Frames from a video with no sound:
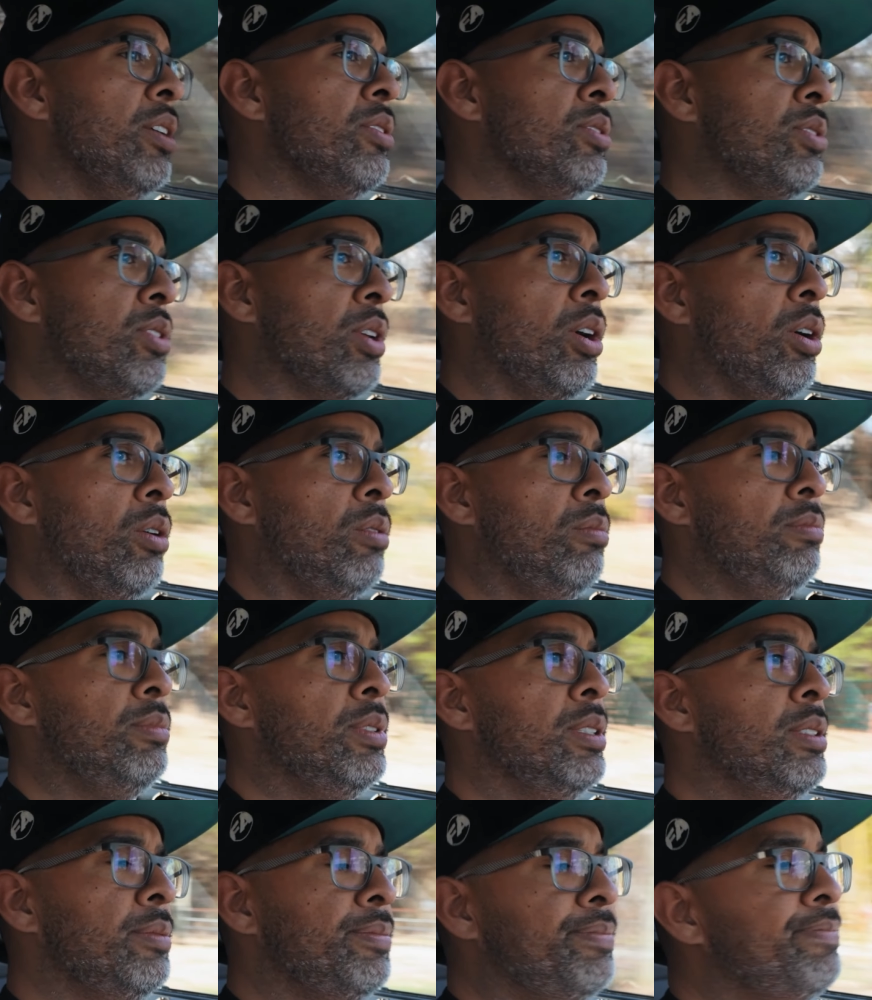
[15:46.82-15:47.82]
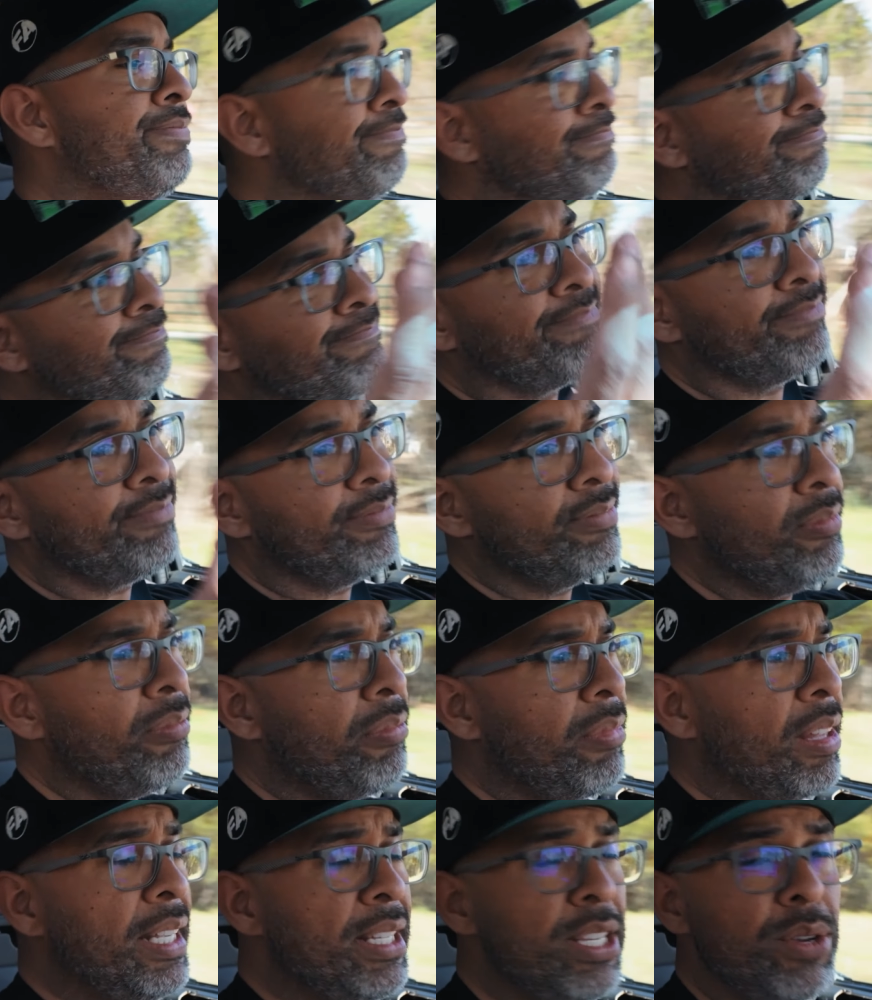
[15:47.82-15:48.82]
So
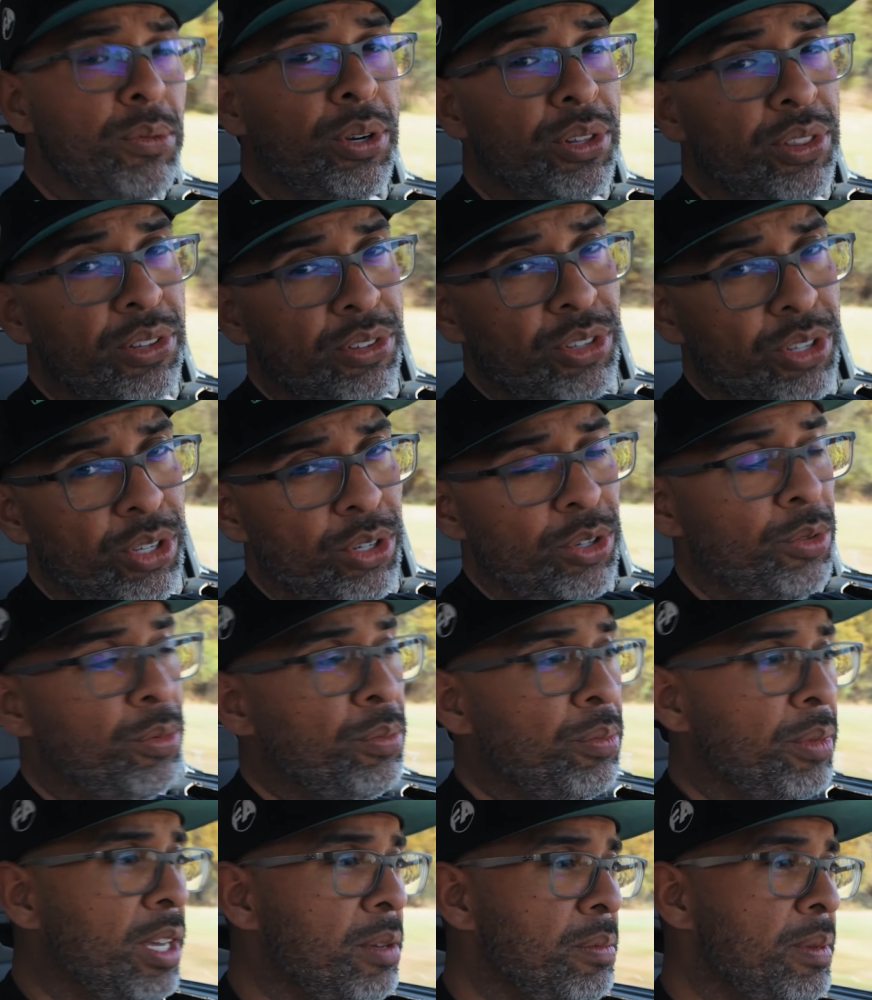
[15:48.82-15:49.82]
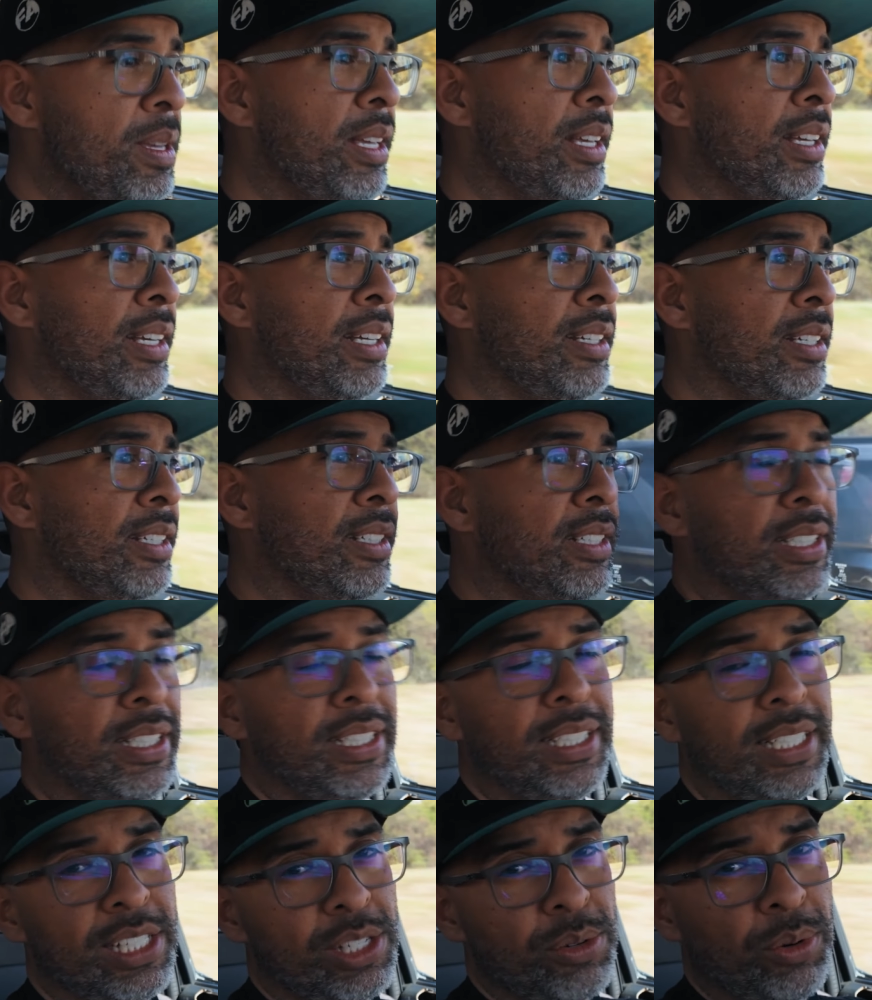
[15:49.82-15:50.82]
is it worth it to you? Maybe.
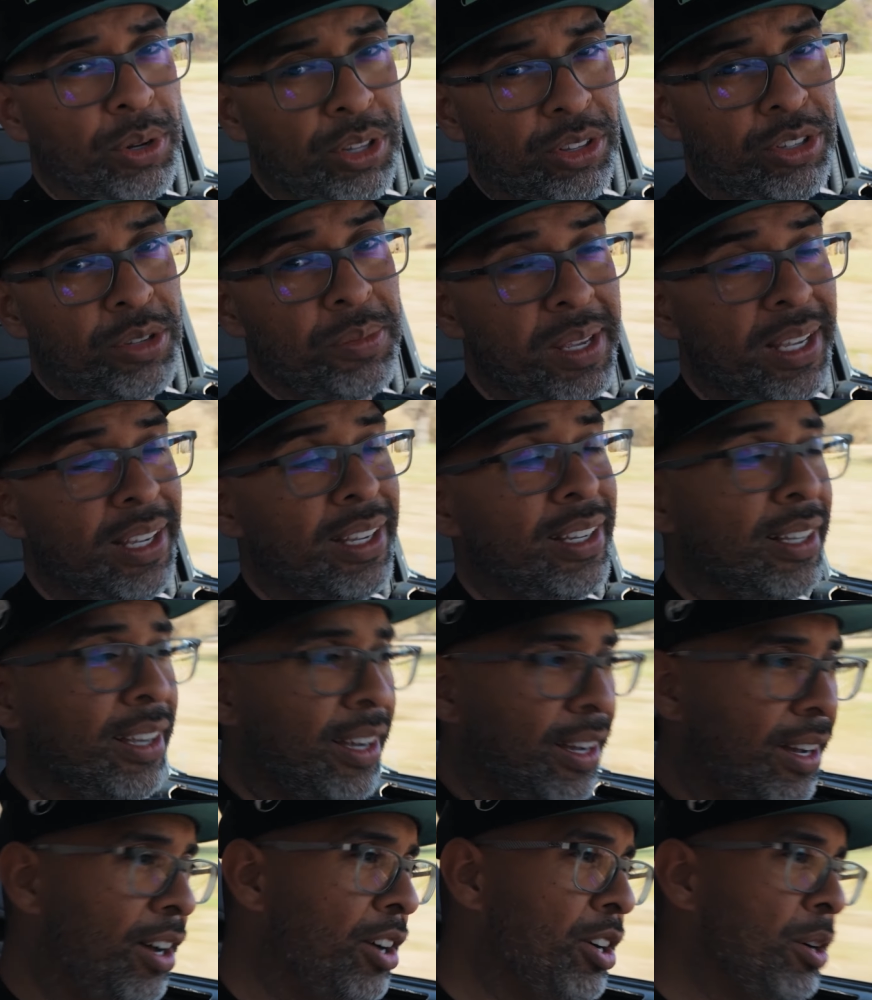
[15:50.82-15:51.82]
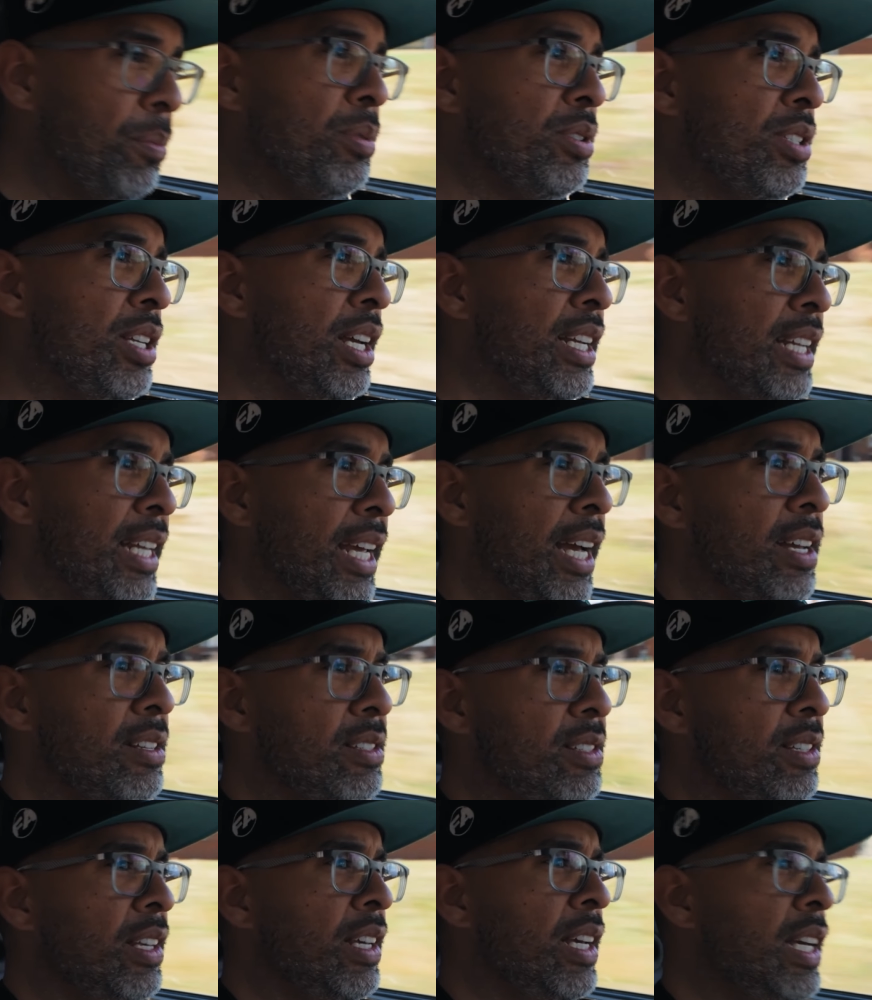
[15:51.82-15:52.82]
Is it worth it to me? 100%
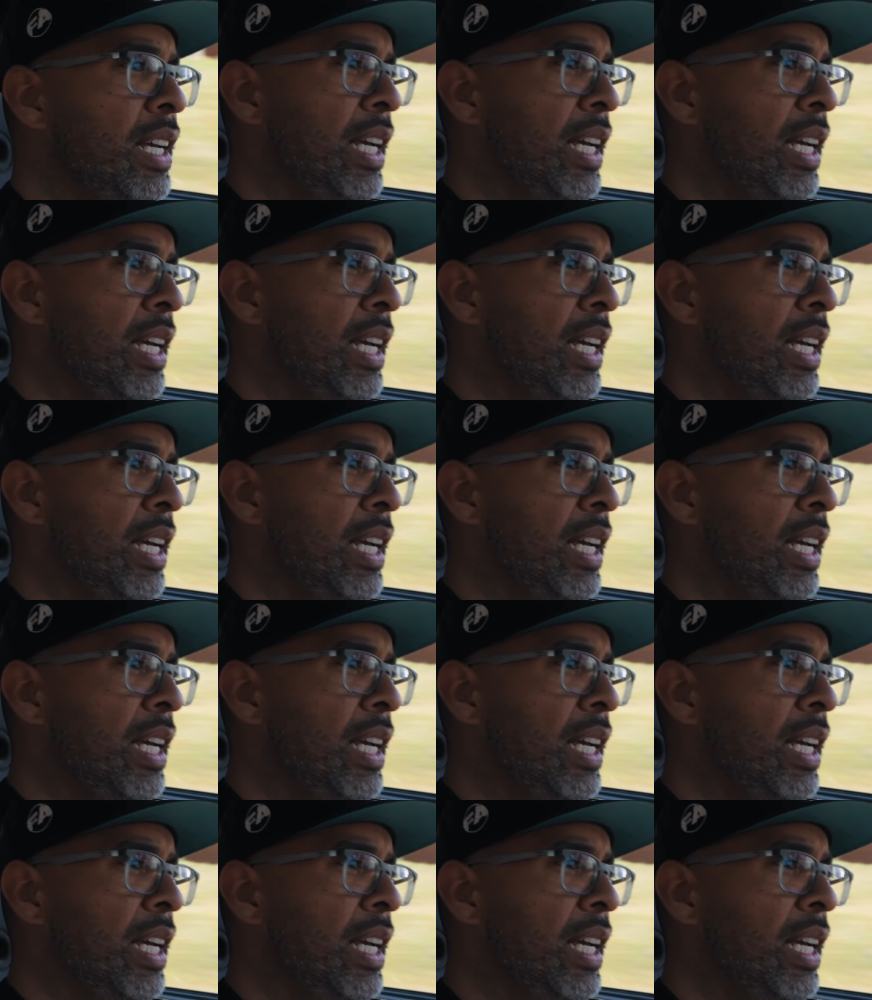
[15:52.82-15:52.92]
yes.